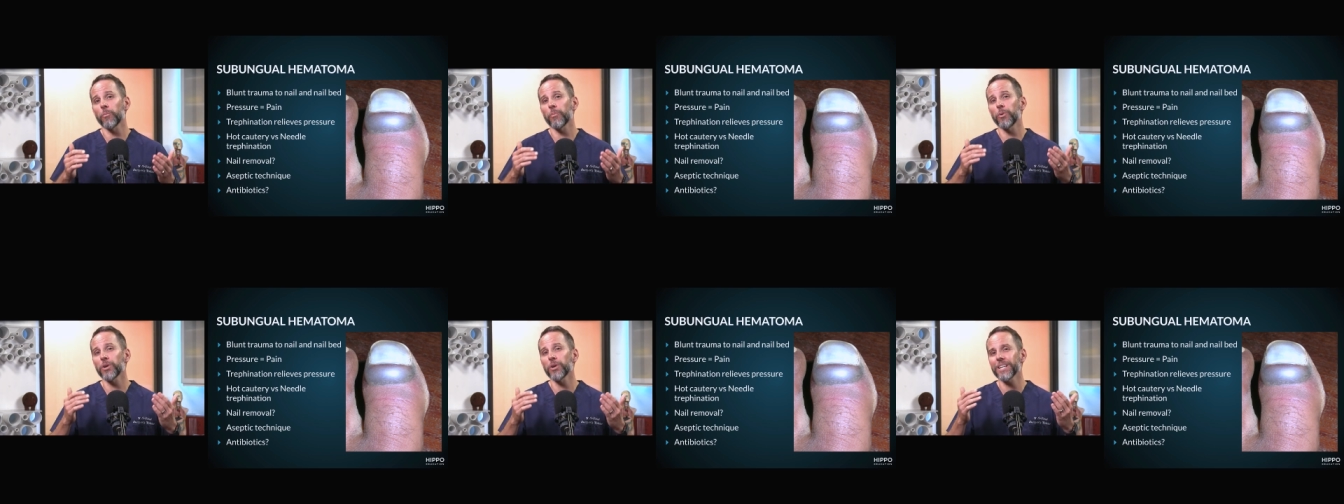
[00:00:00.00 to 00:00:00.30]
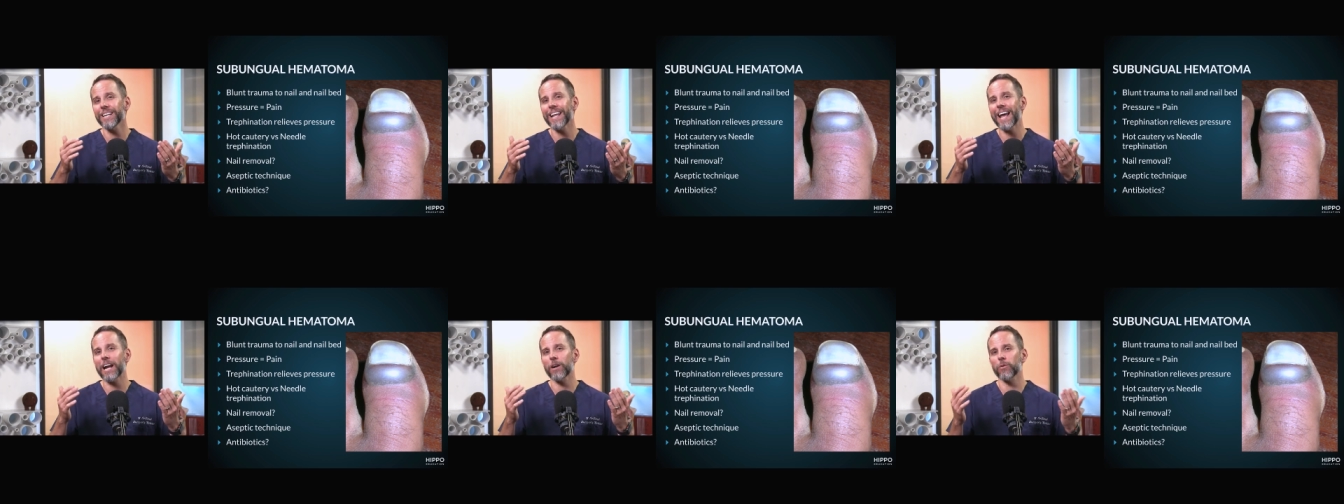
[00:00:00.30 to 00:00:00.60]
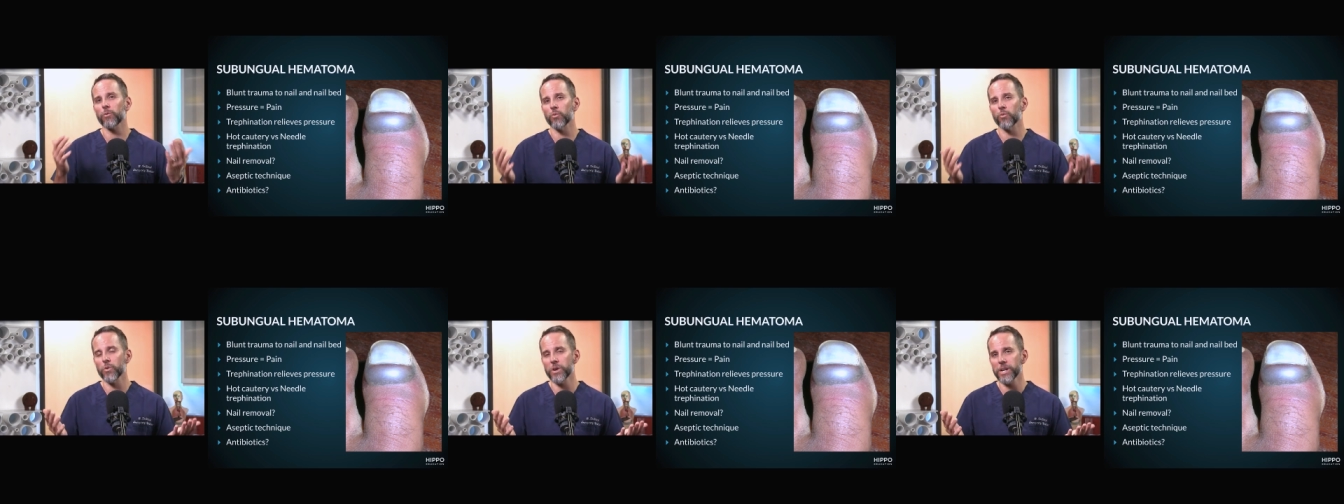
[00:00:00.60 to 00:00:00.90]
put it
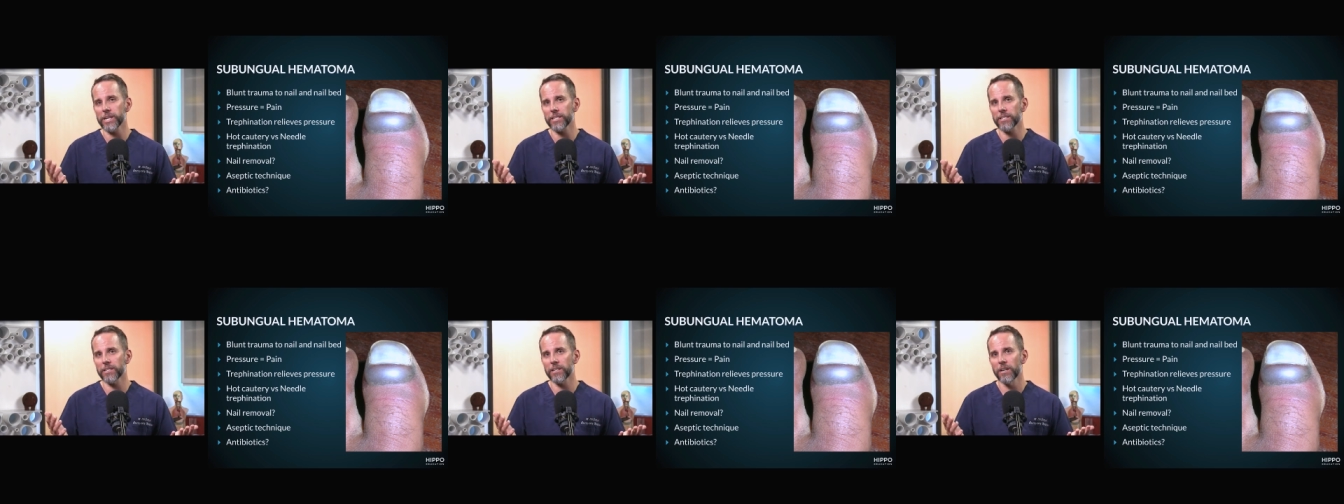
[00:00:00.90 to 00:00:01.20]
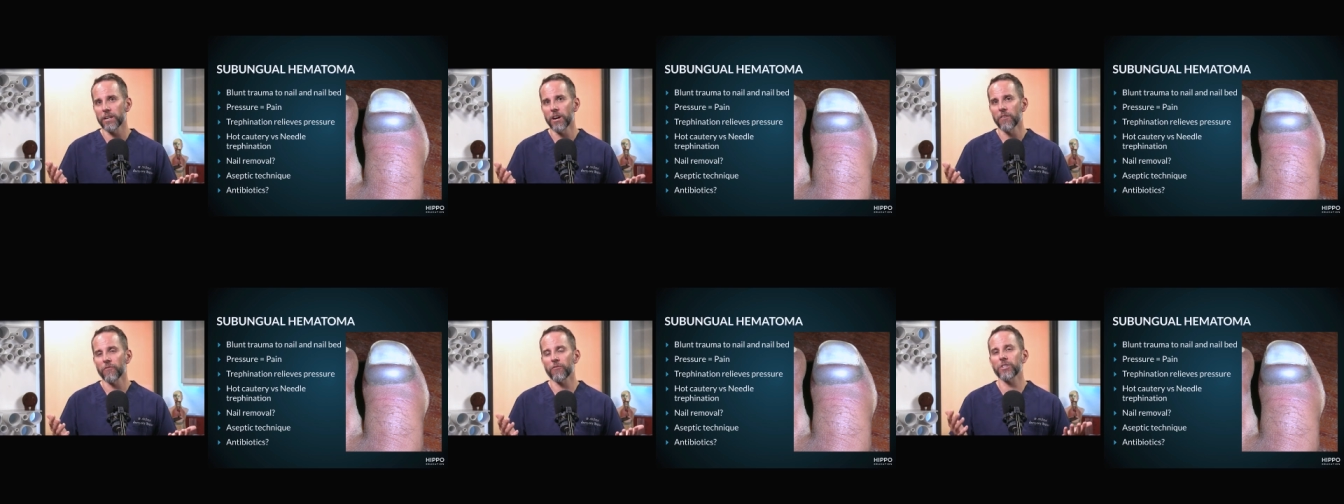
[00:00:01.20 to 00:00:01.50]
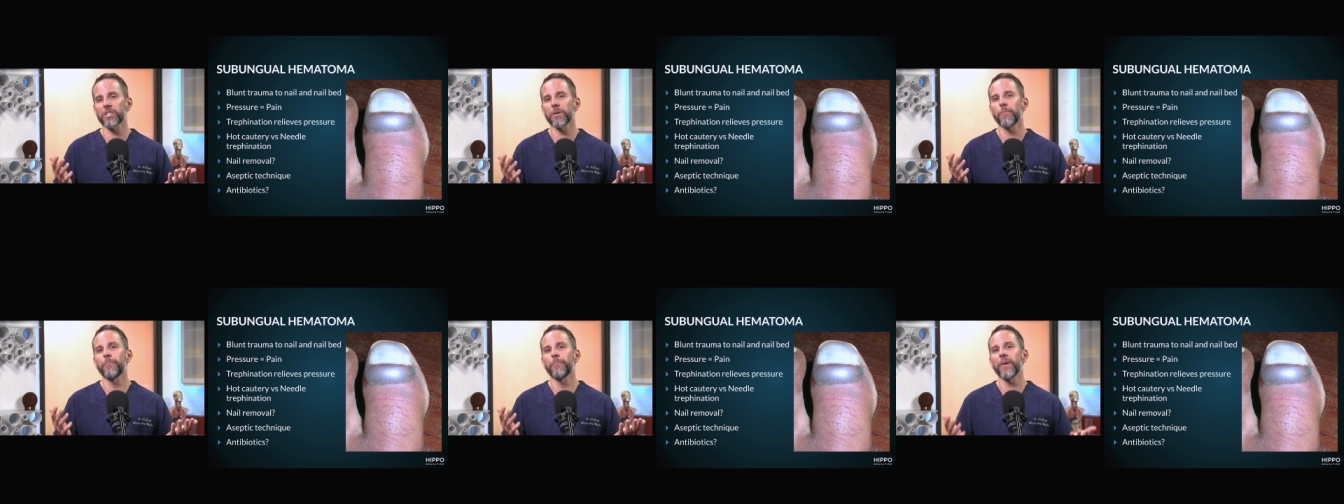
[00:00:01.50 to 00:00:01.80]
at risk for
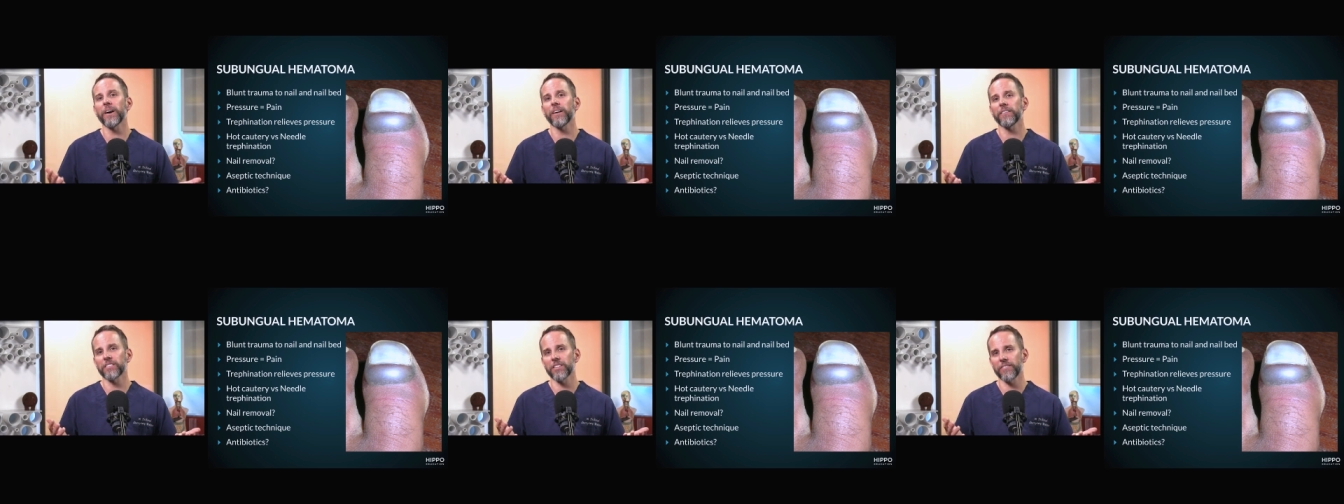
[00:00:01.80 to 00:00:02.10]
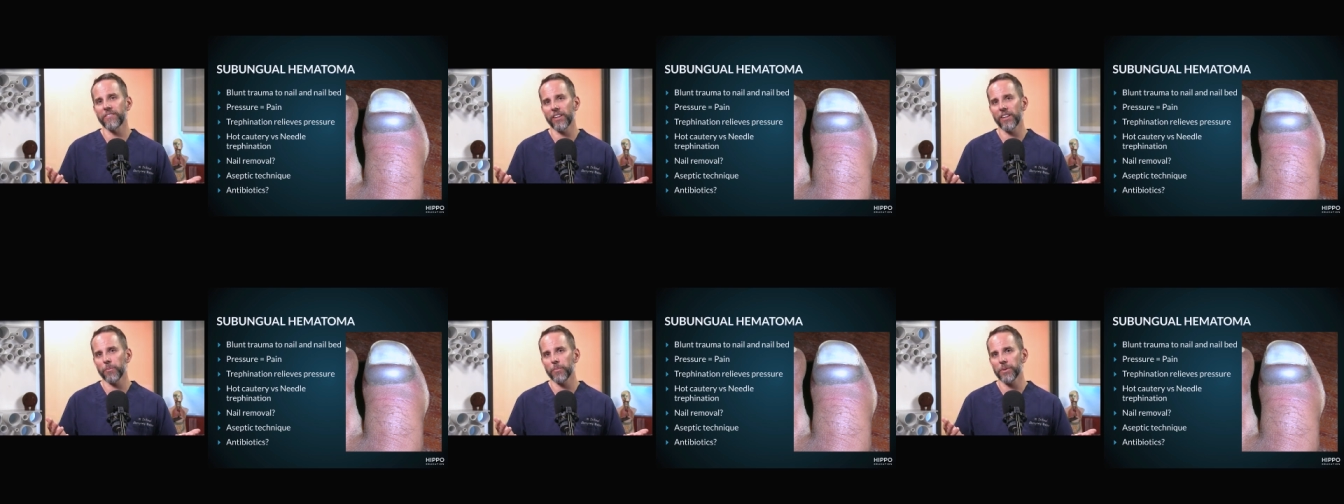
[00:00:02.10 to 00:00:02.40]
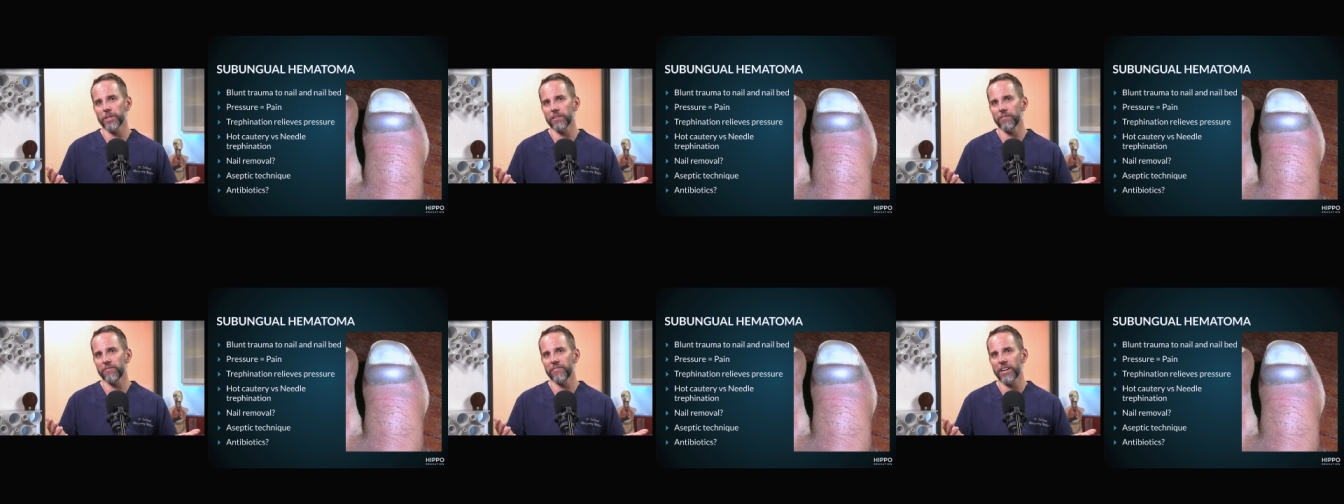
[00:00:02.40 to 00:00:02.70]
de-
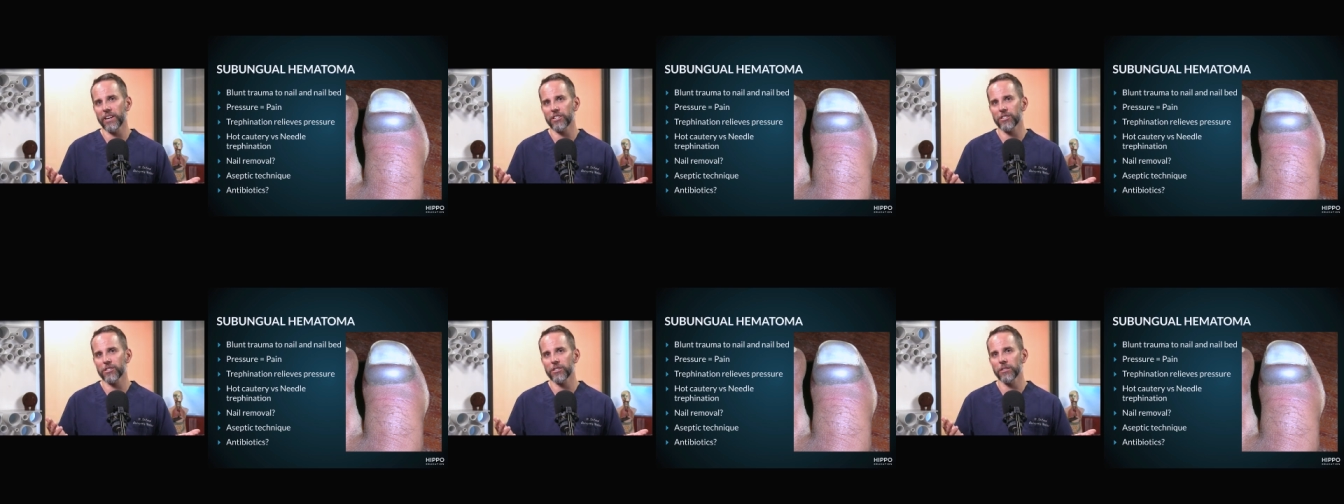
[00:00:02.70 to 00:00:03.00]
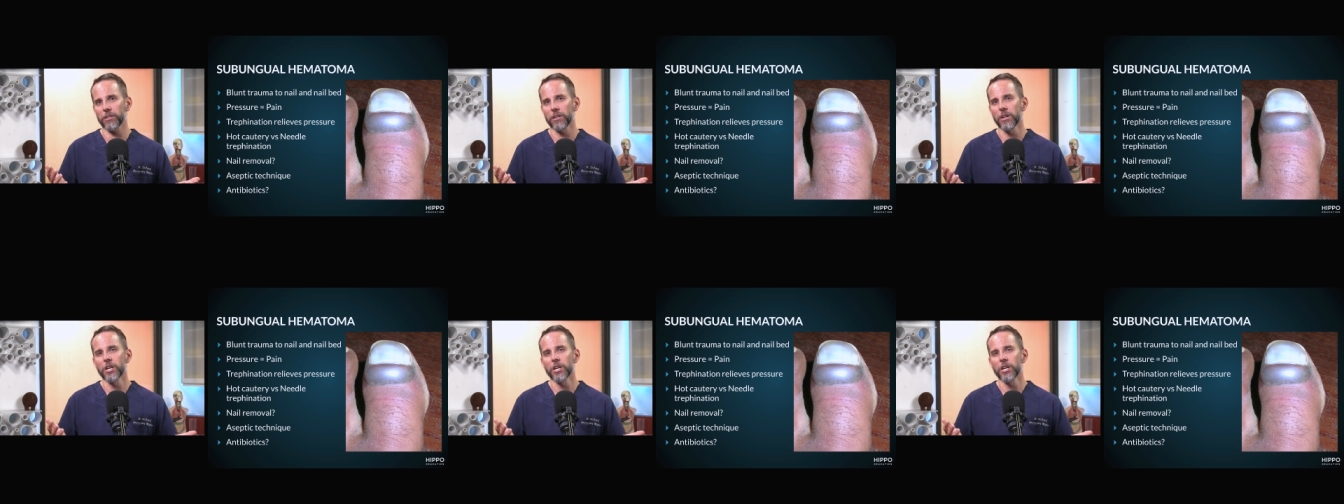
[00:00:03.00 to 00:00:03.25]
developing infection.